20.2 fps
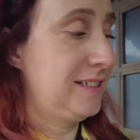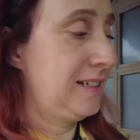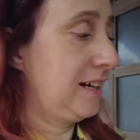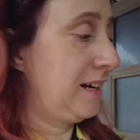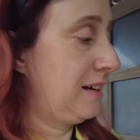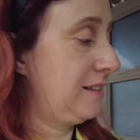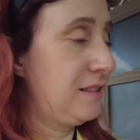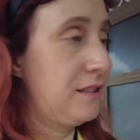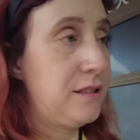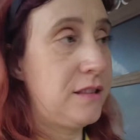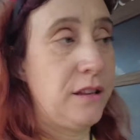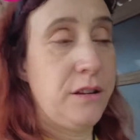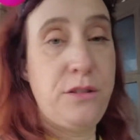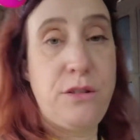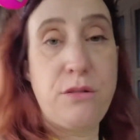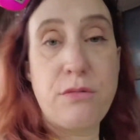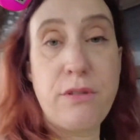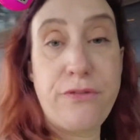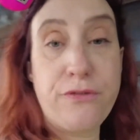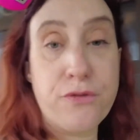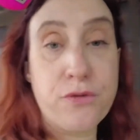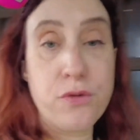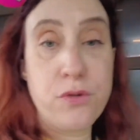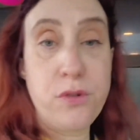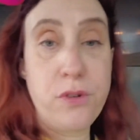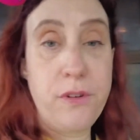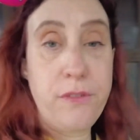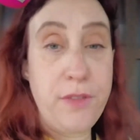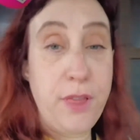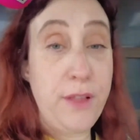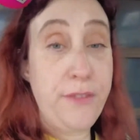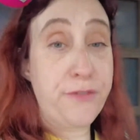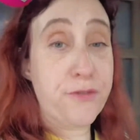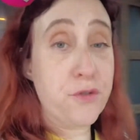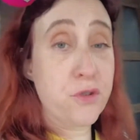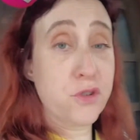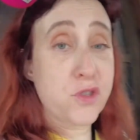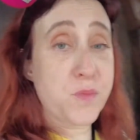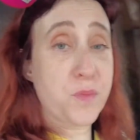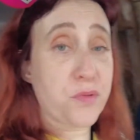and the the
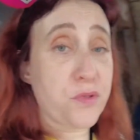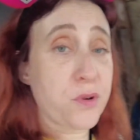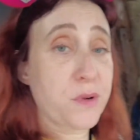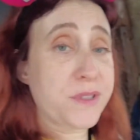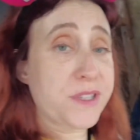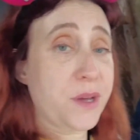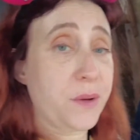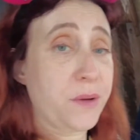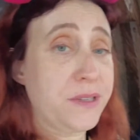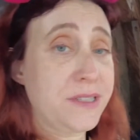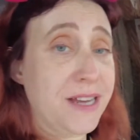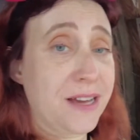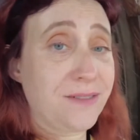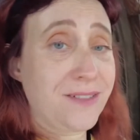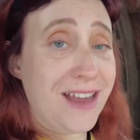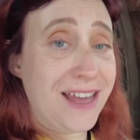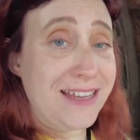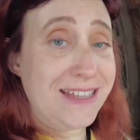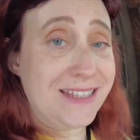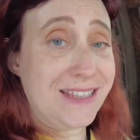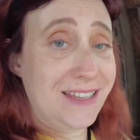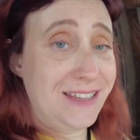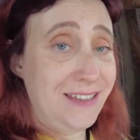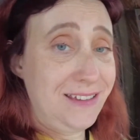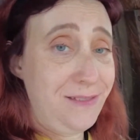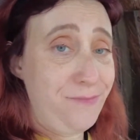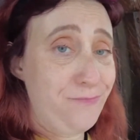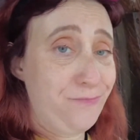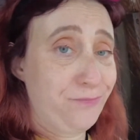LeFou's Brewer is going down nicely.